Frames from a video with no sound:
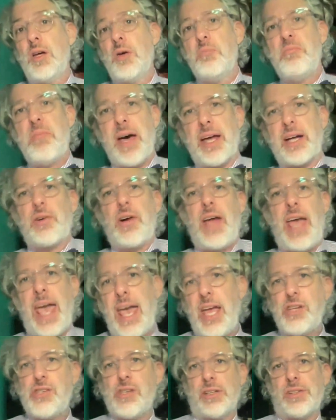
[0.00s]
better
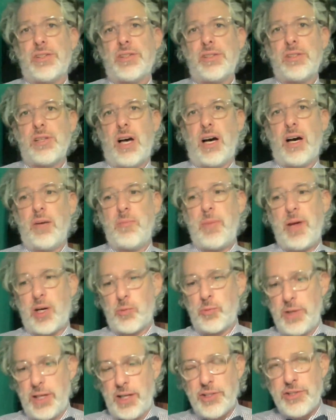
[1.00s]
agents, better
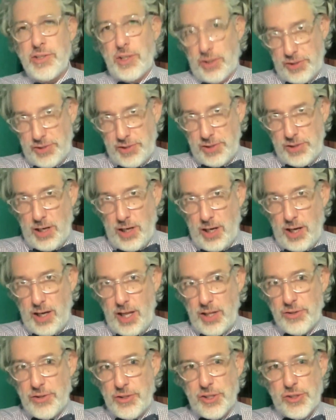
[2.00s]
realtors,
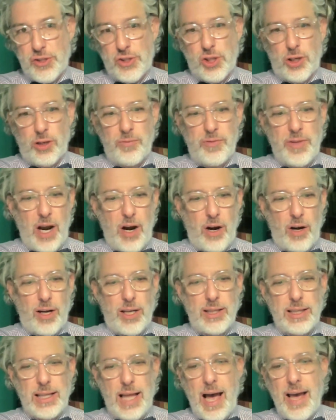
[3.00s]
and to serve their
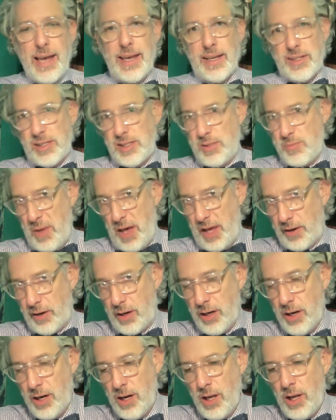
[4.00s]
clients
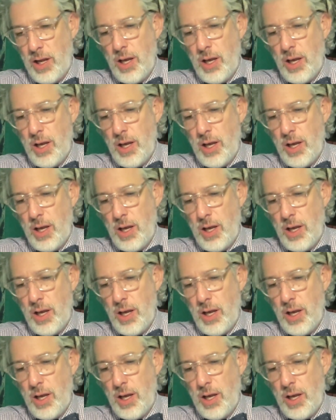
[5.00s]
better.